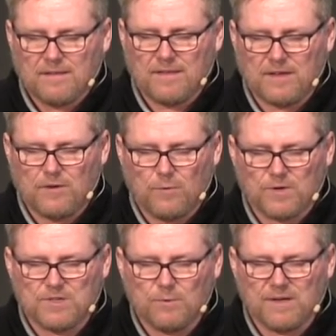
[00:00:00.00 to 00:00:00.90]
that you
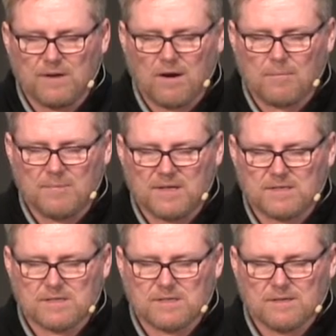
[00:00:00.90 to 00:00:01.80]
are doing in our
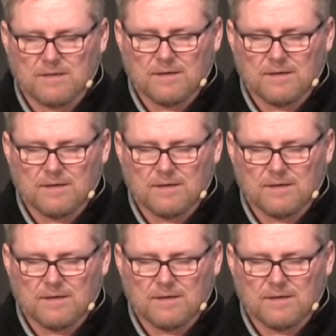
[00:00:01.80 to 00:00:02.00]
midst,